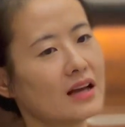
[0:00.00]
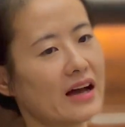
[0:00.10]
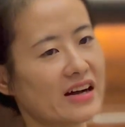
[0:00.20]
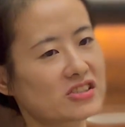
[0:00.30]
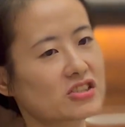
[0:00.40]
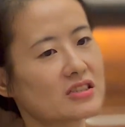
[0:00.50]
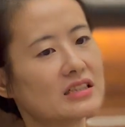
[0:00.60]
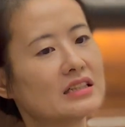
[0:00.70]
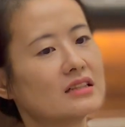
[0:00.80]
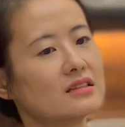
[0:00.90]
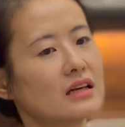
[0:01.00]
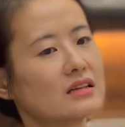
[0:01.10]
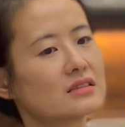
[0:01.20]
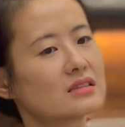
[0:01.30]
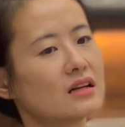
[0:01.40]
actually
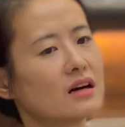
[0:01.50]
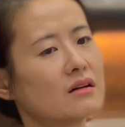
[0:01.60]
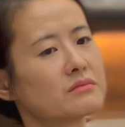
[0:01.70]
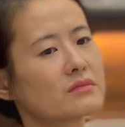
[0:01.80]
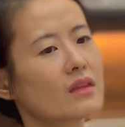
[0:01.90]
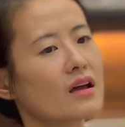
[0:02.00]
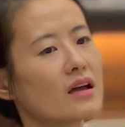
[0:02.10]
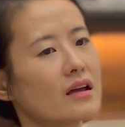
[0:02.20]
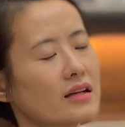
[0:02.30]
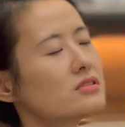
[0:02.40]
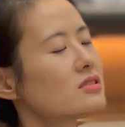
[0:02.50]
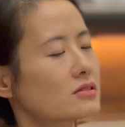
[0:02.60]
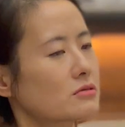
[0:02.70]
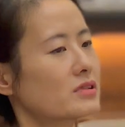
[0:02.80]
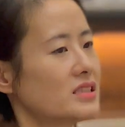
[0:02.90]
is
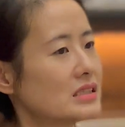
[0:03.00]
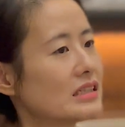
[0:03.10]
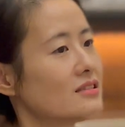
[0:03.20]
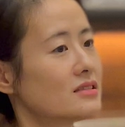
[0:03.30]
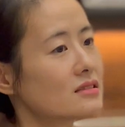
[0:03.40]
integrated.